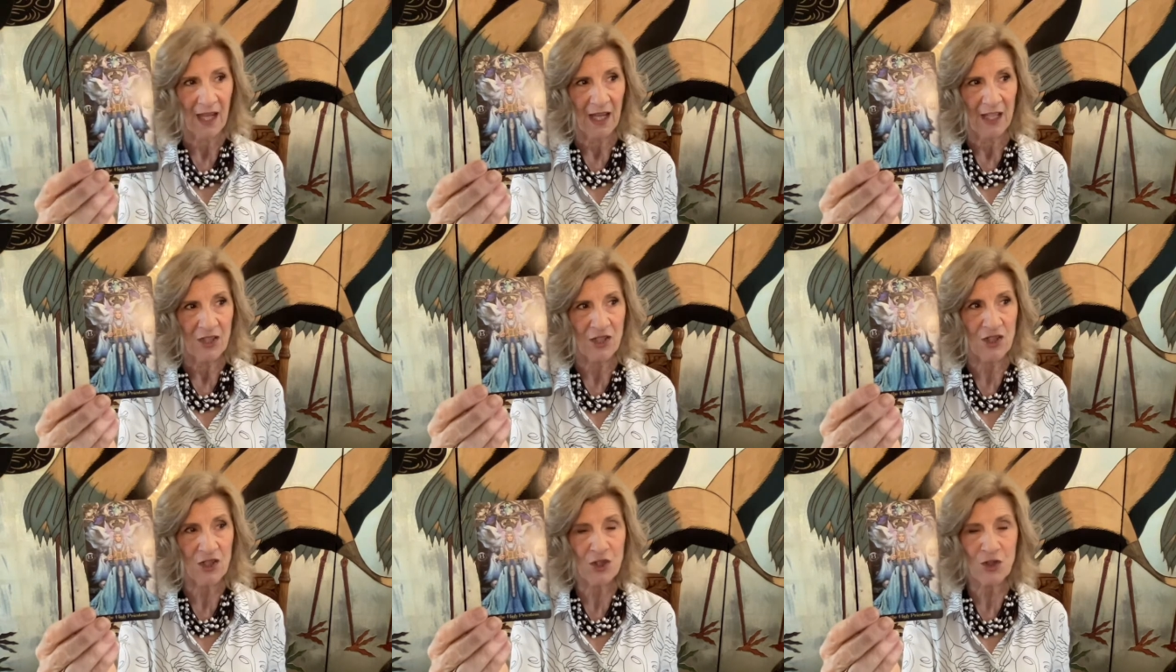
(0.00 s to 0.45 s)

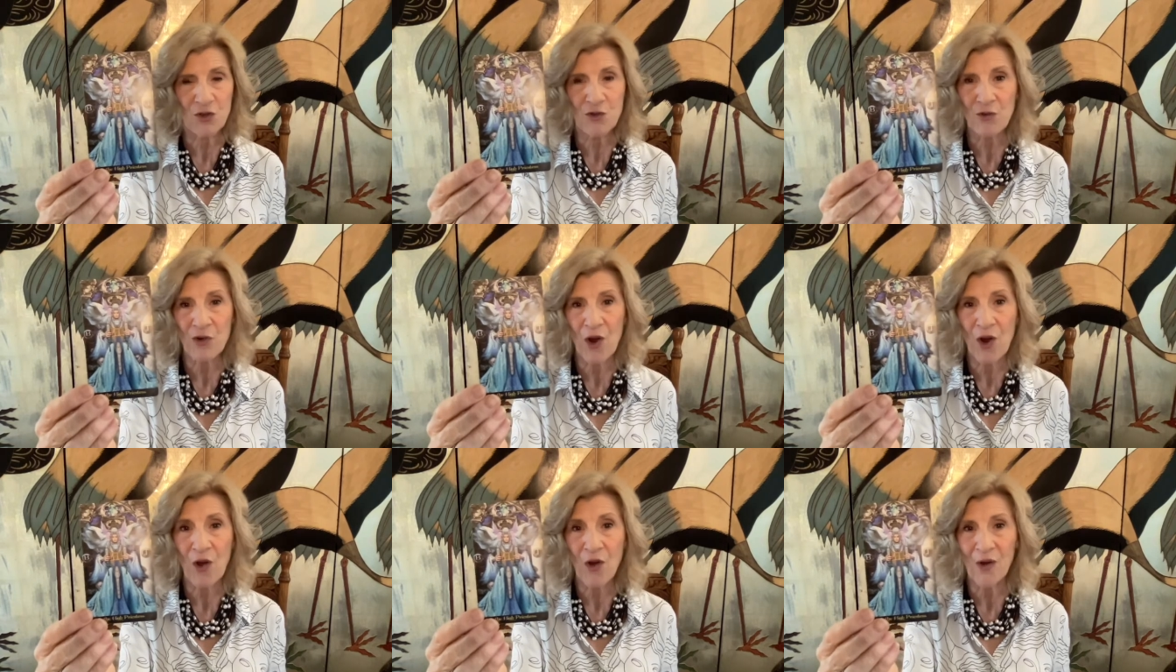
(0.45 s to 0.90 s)

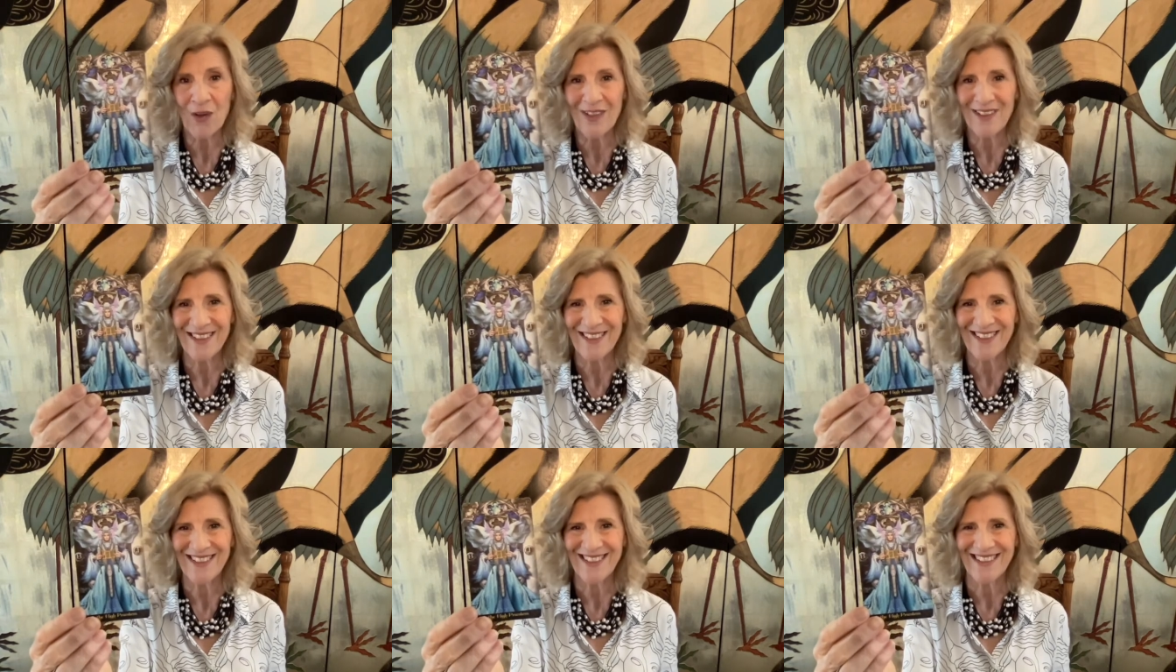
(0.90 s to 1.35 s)

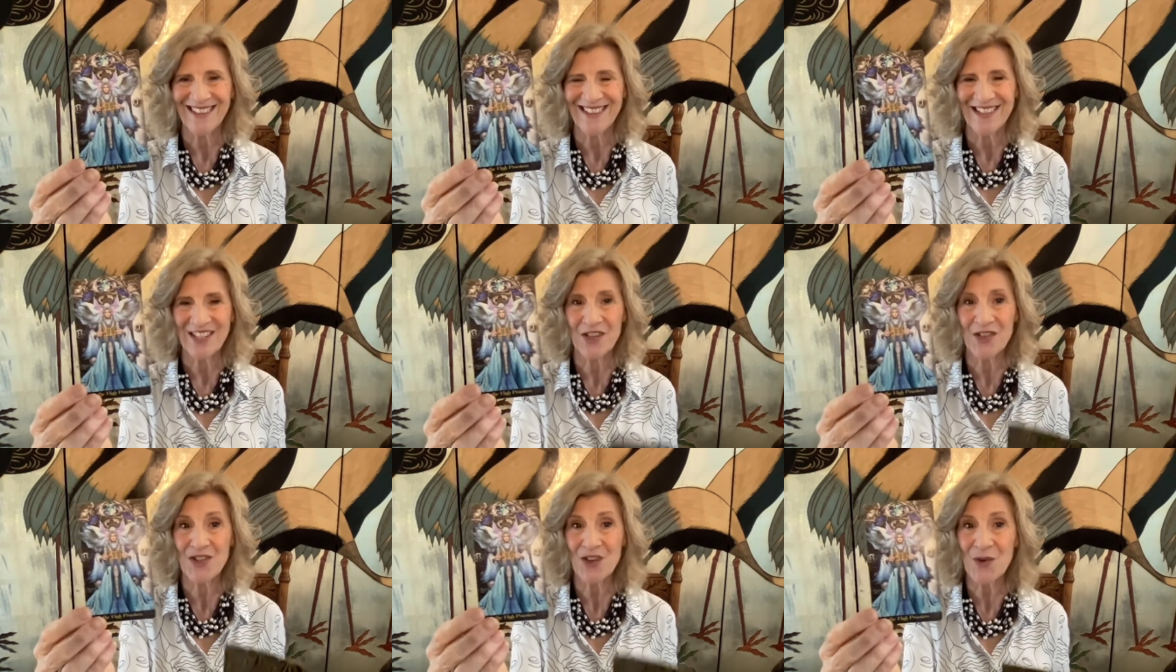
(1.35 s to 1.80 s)
strong.
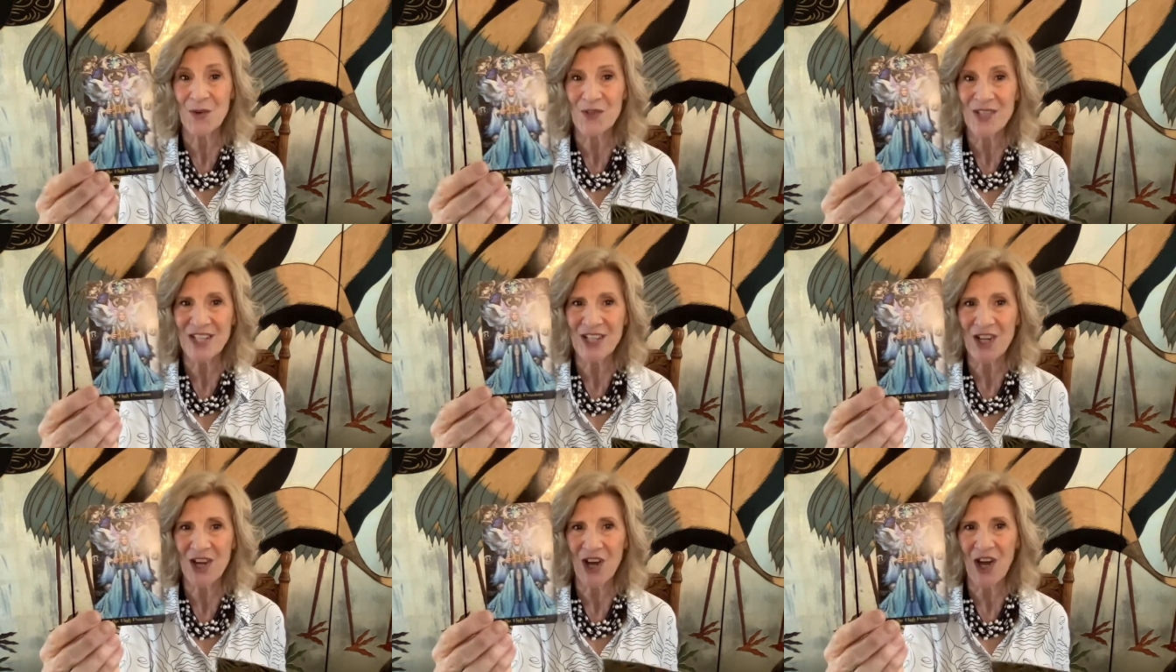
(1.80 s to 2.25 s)
So don't
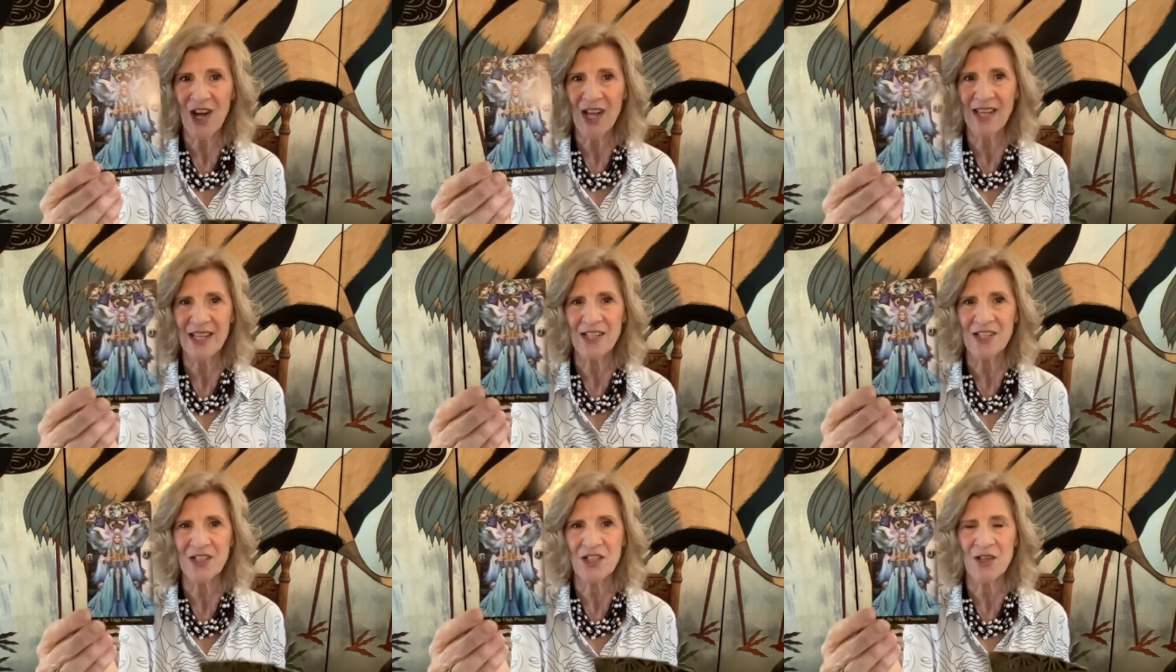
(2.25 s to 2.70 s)
deny it.